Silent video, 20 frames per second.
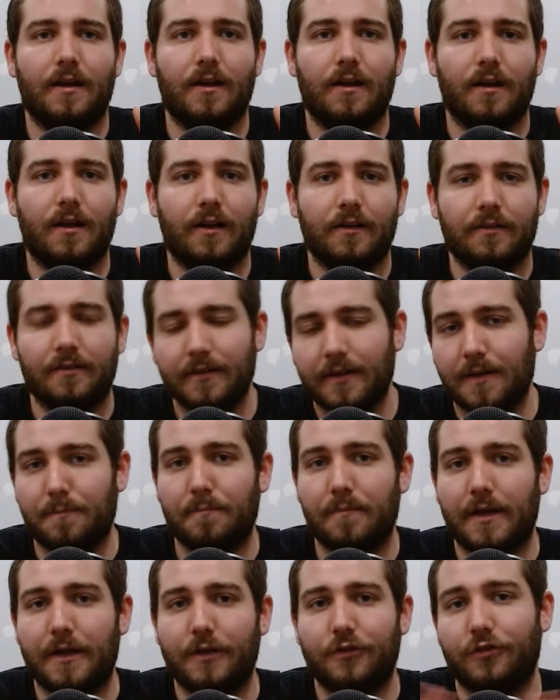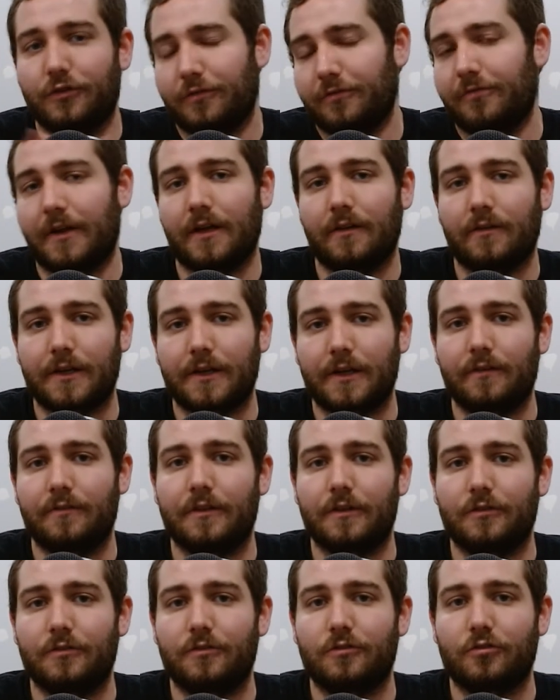I think a major failing of
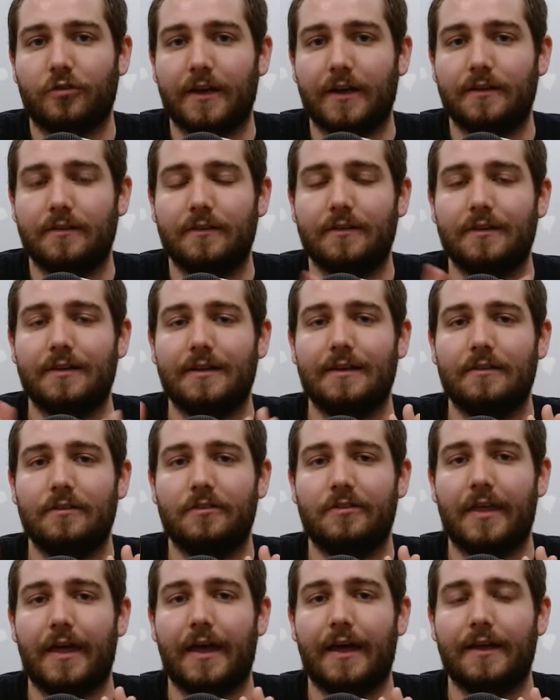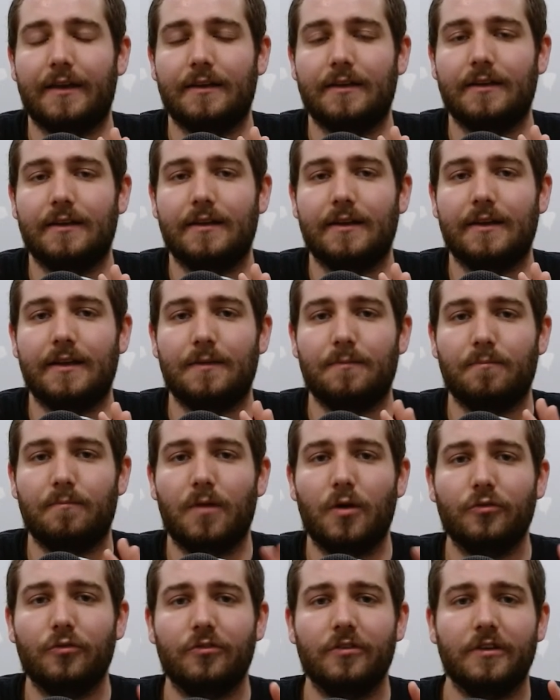this trend is that it
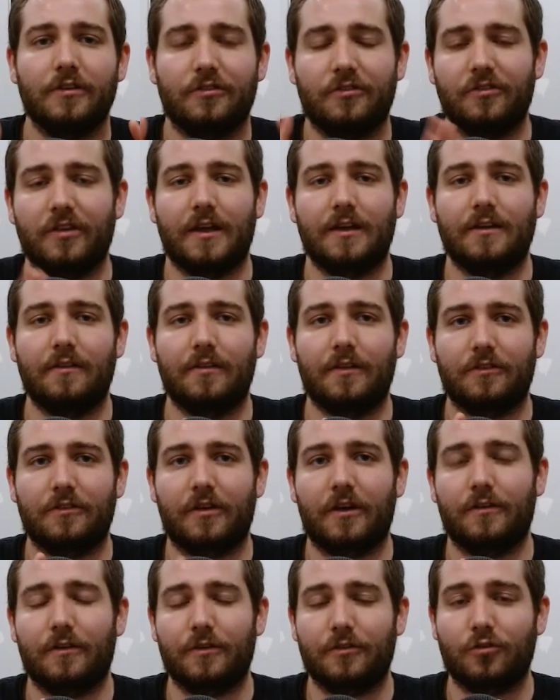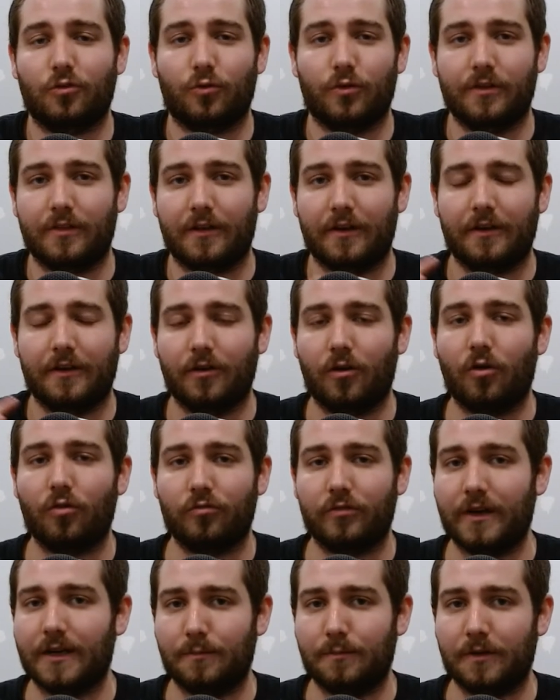mostly stayed in the territory that had
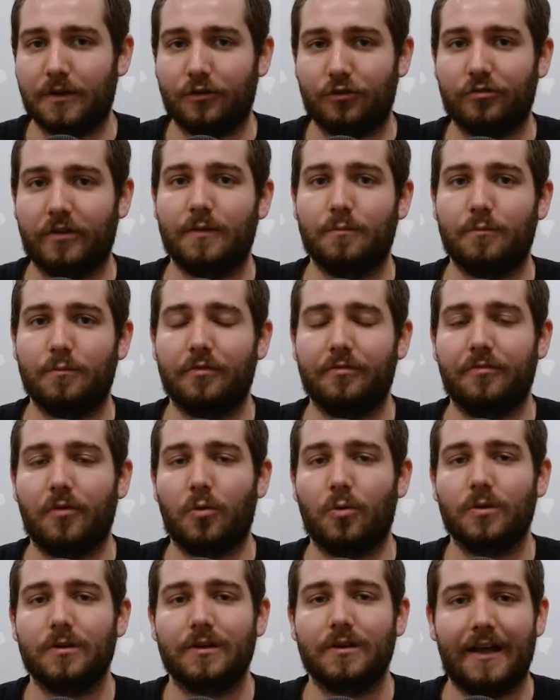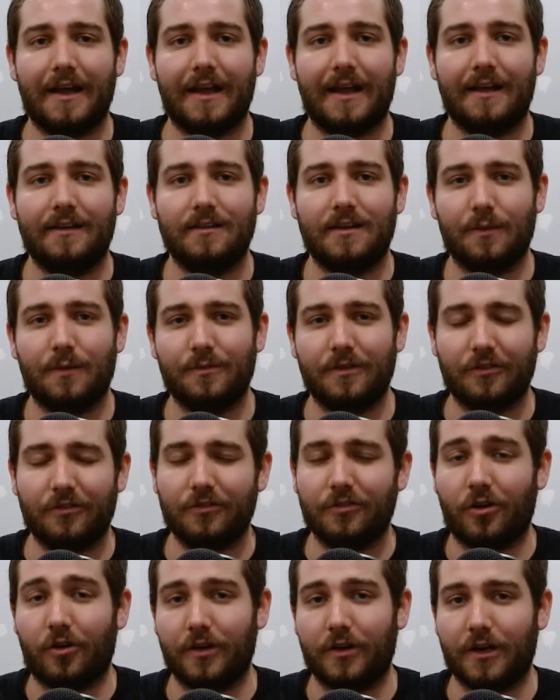already been tread before and kept its
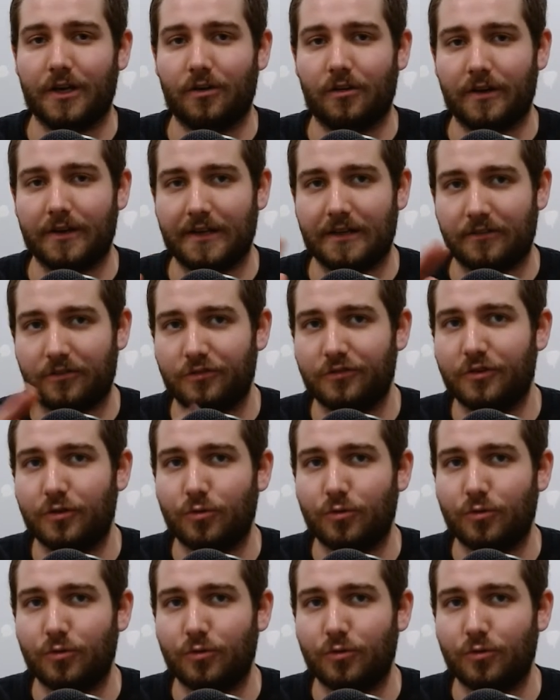target audience too